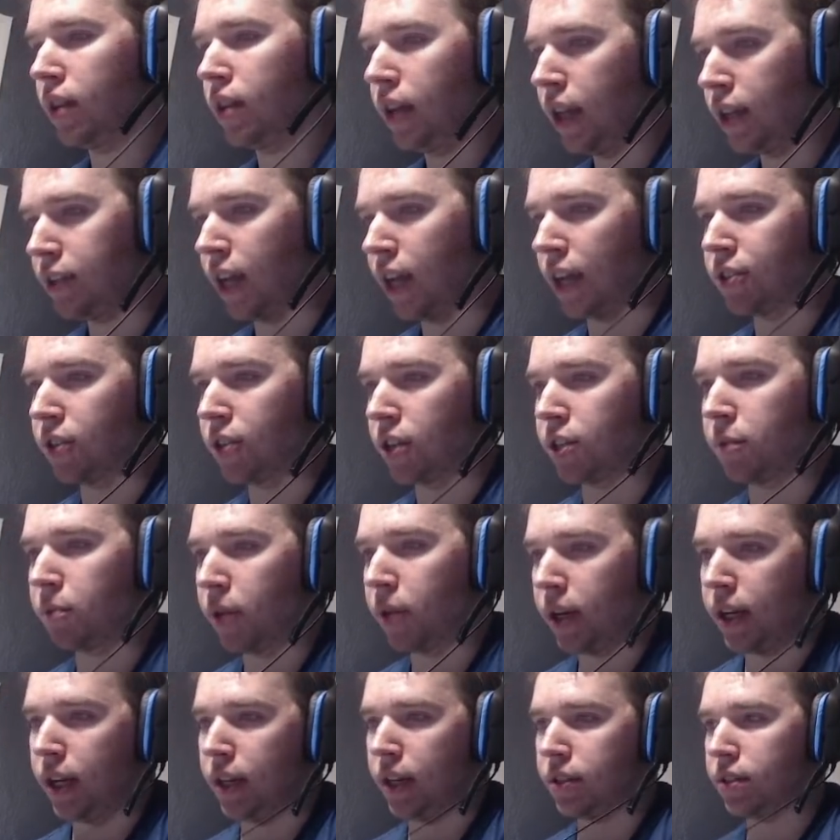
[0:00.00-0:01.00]
His stats are actually
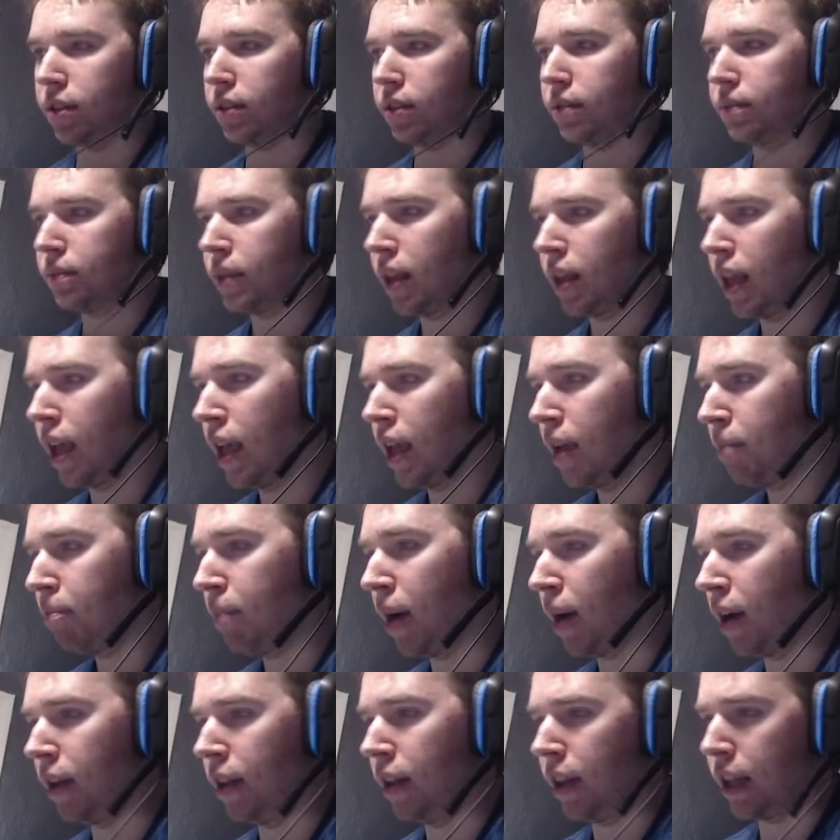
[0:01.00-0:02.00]
pretty decent.
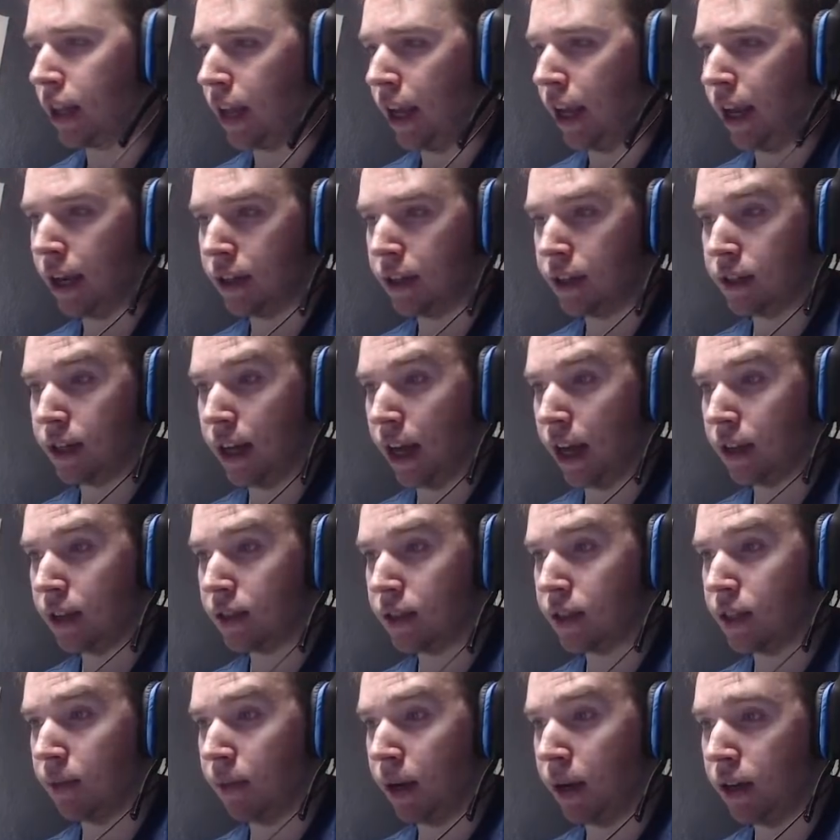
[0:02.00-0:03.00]
Better than the King's stats
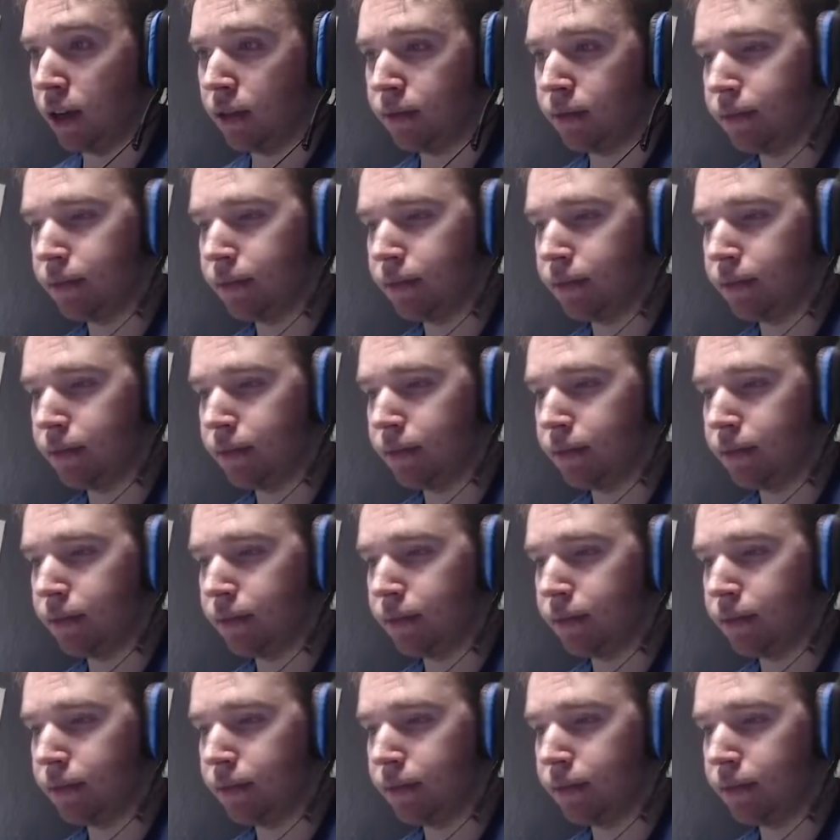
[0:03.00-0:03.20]
somehow.